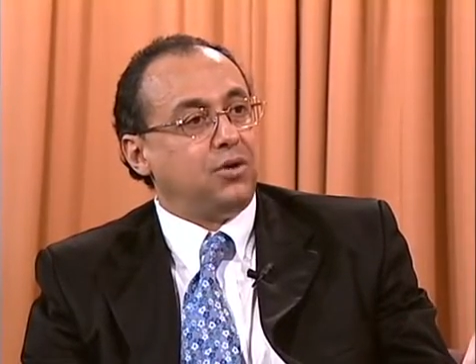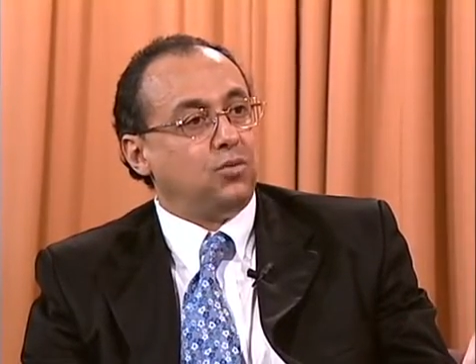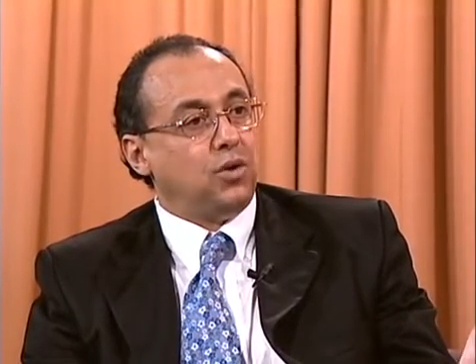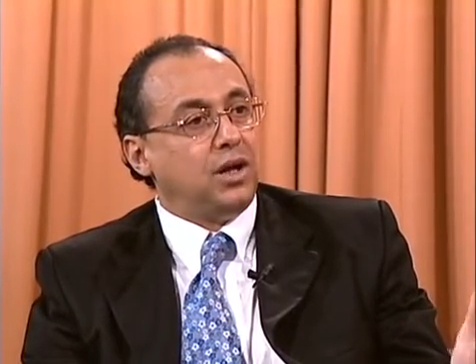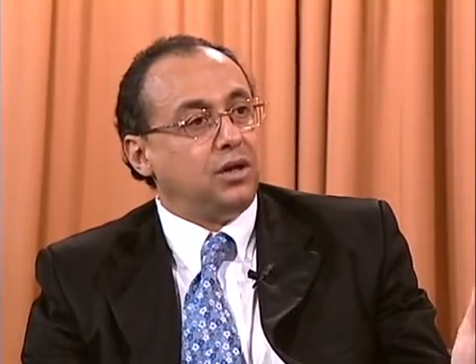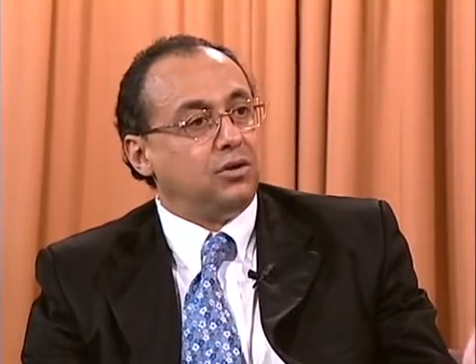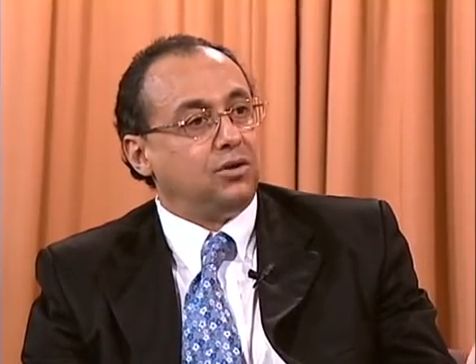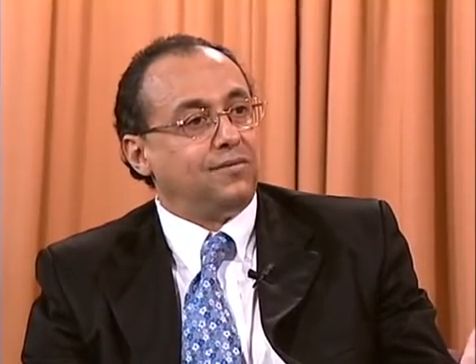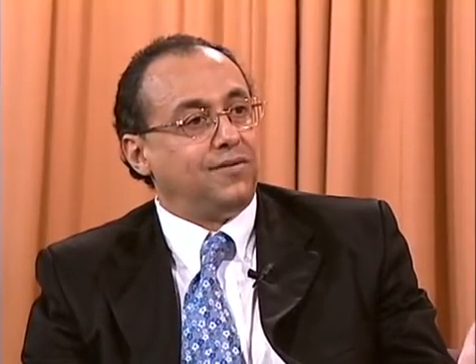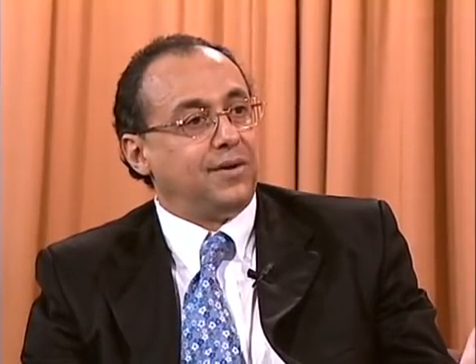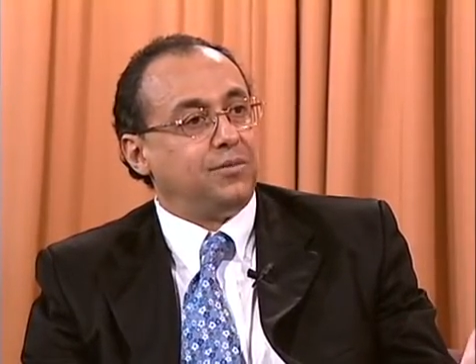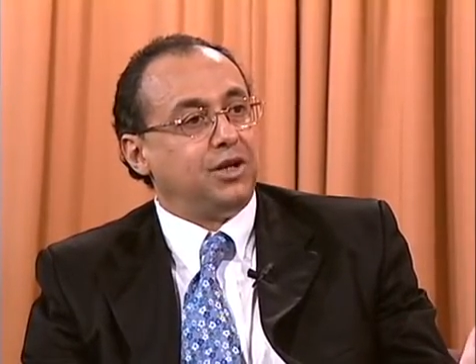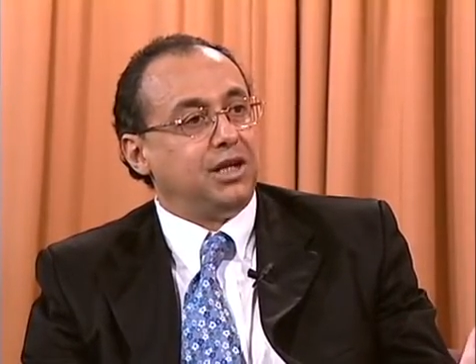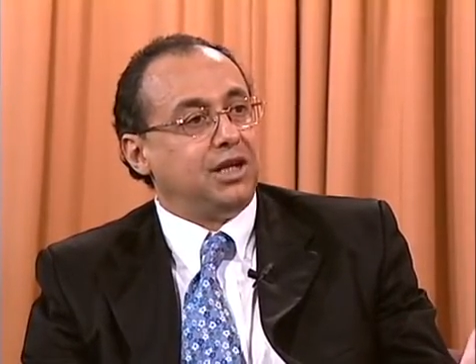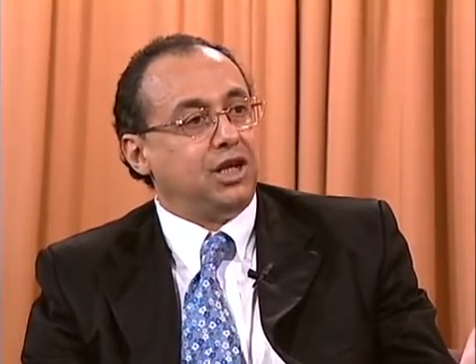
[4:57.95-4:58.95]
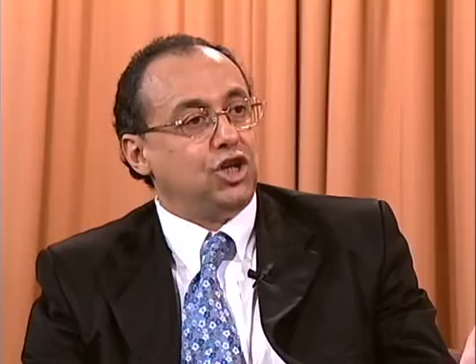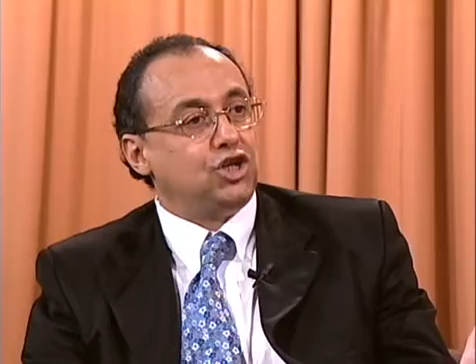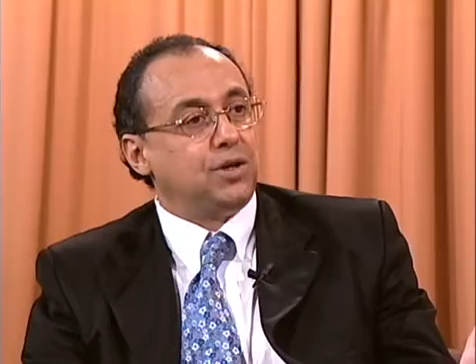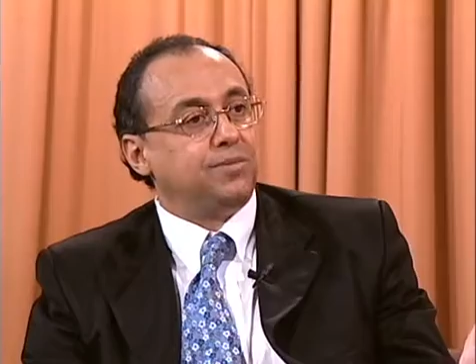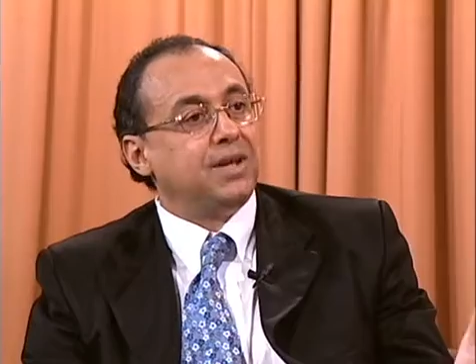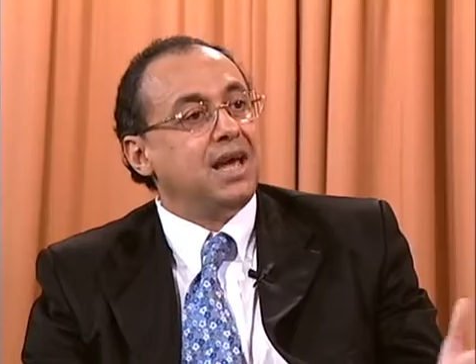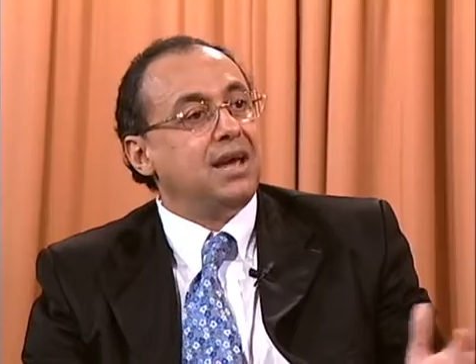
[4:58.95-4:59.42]
well-known family in
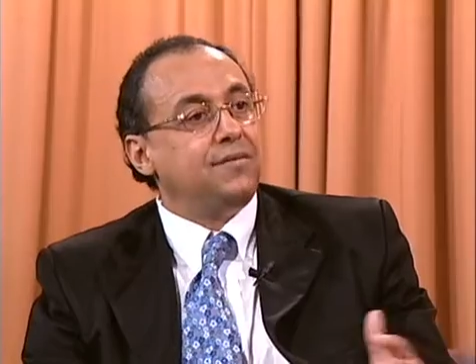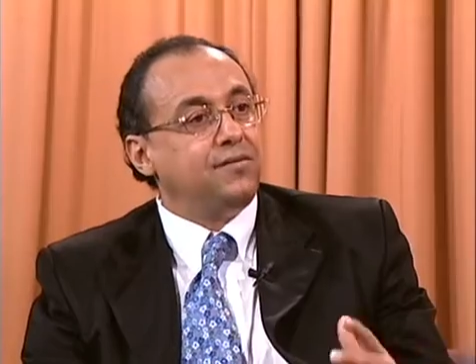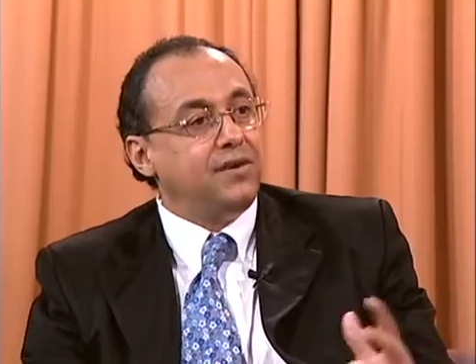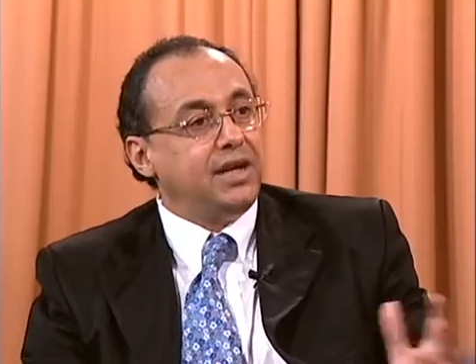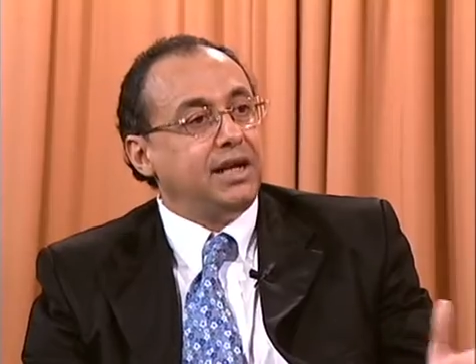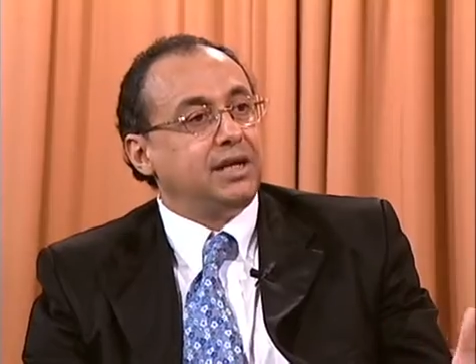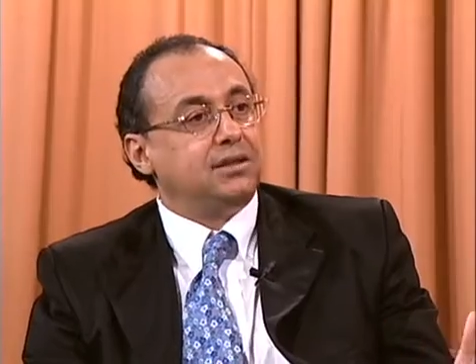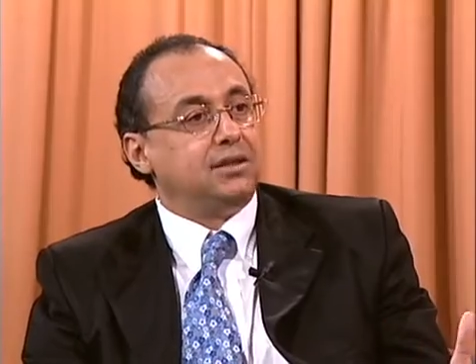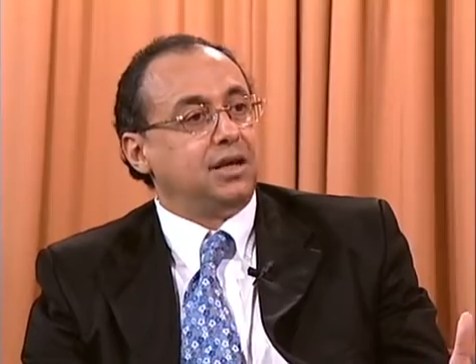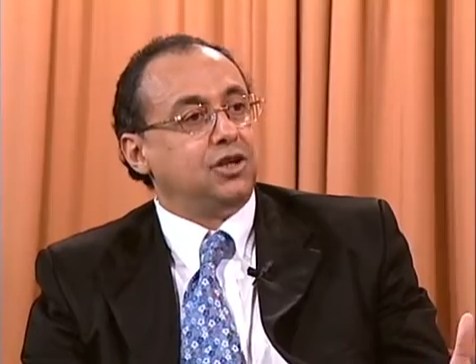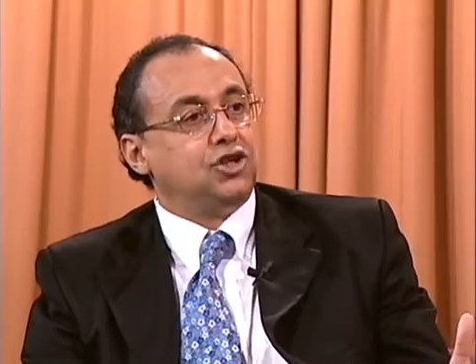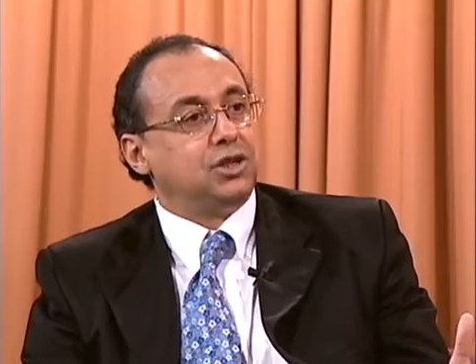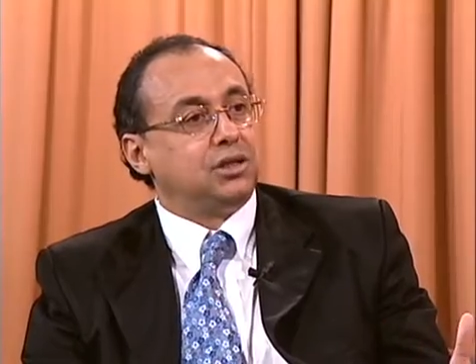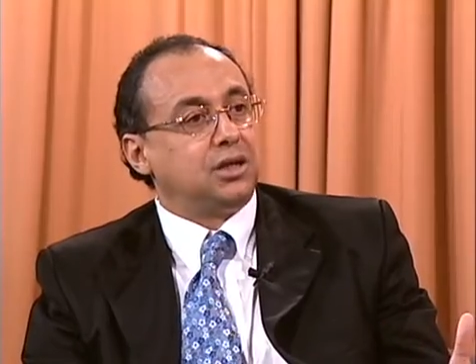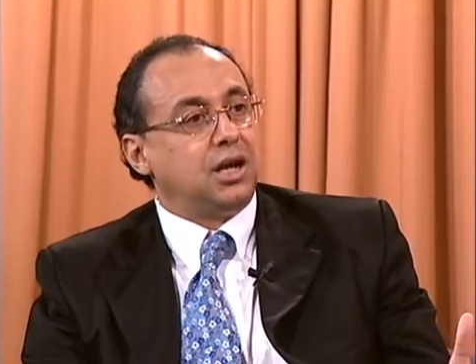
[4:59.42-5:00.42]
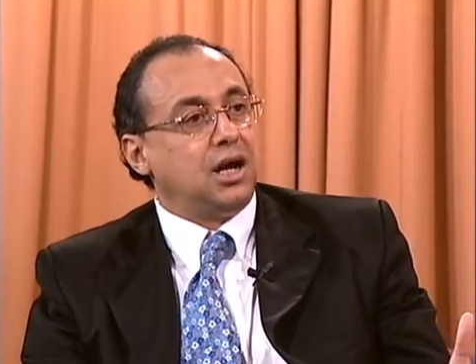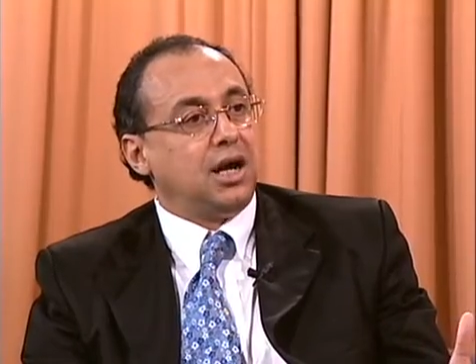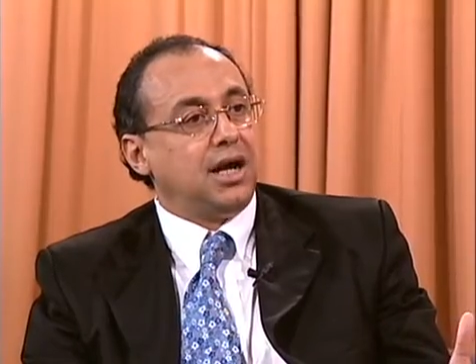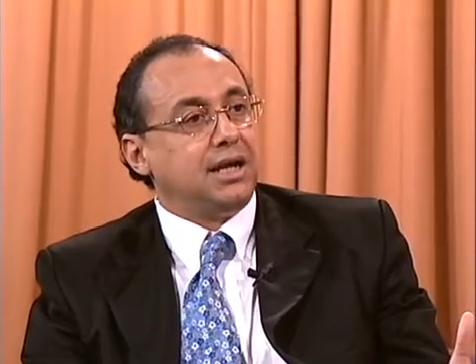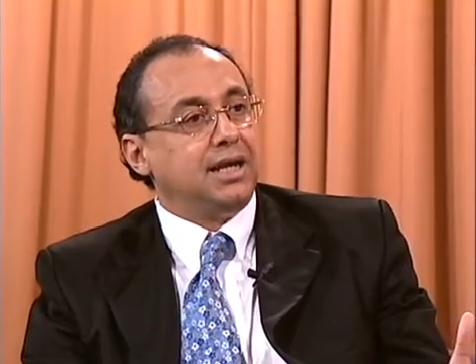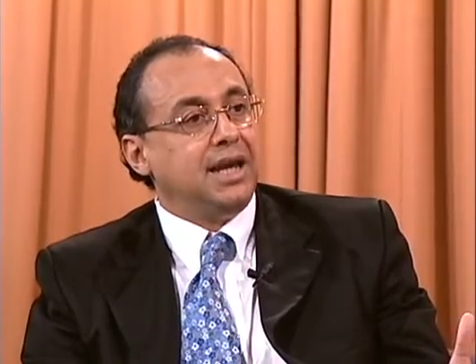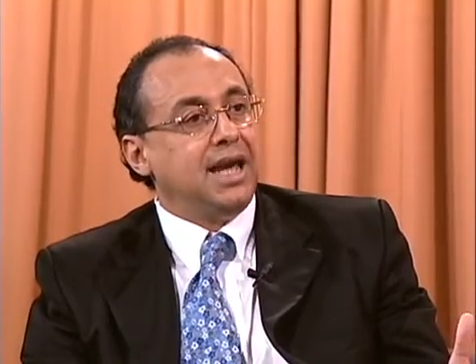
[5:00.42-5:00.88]
Egypt, very intelligent guy,